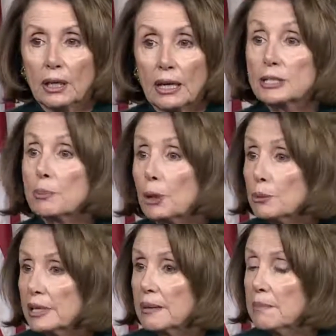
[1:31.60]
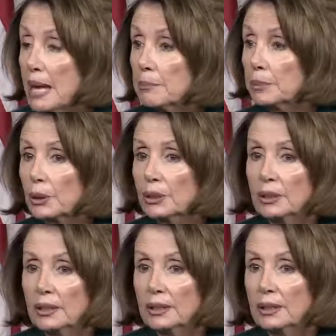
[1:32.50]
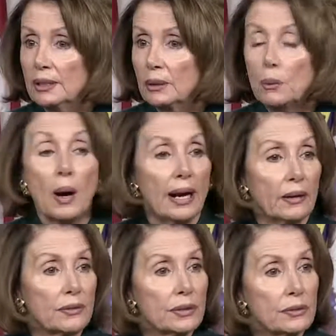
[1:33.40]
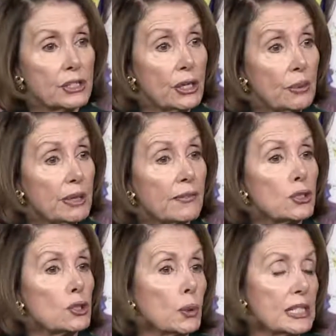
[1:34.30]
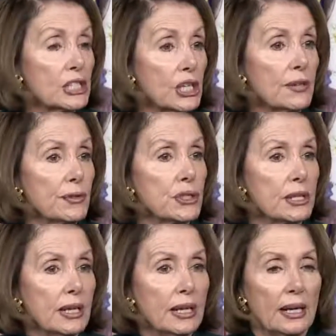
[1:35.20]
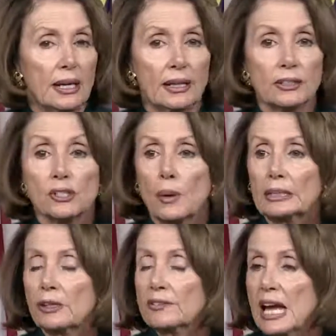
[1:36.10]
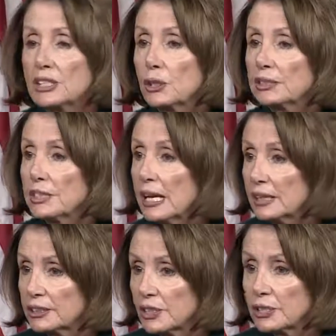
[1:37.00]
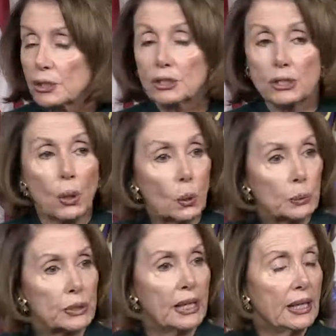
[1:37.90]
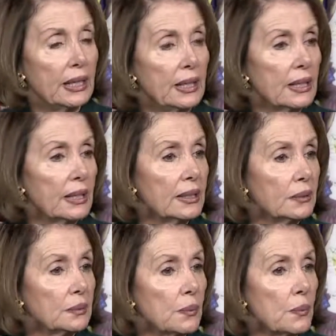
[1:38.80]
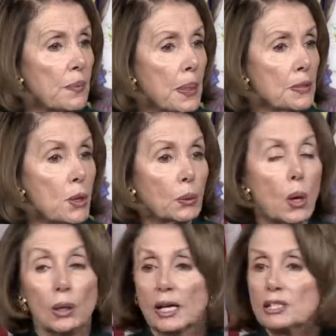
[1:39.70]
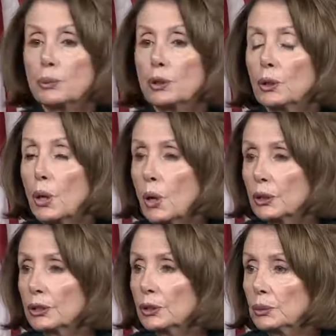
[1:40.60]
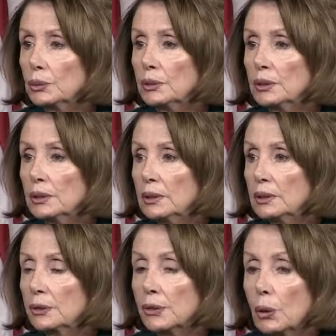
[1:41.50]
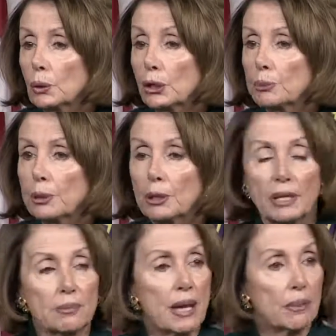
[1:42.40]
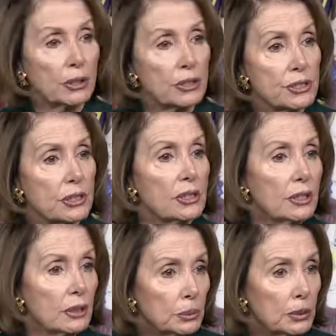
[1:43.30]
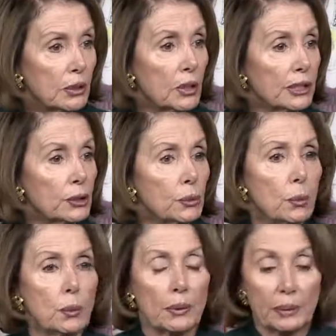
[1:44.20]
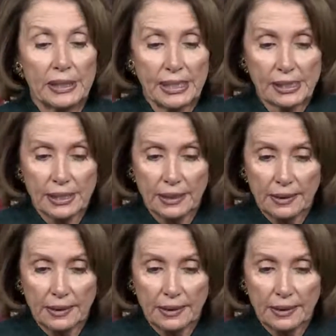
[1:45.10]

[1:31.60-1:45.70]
as a permanent member, while the chairman of the Joint Chiefs and the director of National Intelligence are told, don't call us, we'll call you. You're no longer permanent members. We'll call you when we need